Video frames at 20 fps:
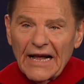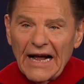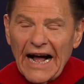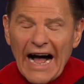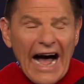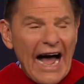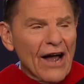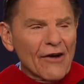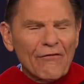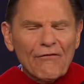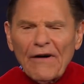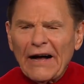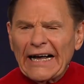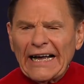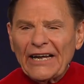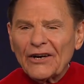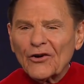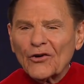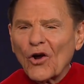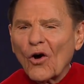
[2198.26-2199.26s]
I
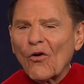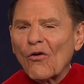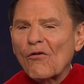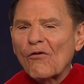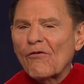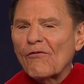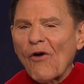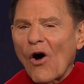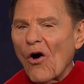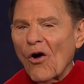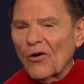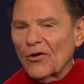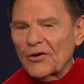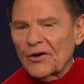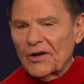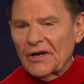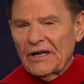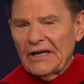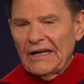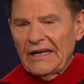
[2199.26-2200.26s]
find no fault
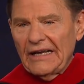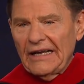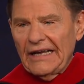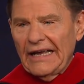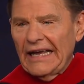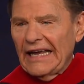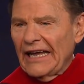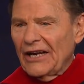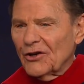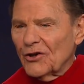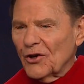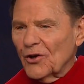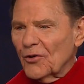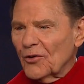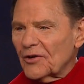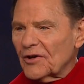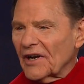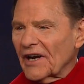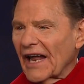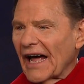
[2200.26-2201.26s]
in you
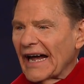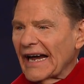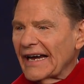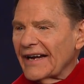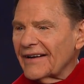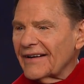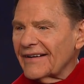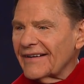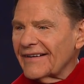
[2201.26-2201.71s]
tonight,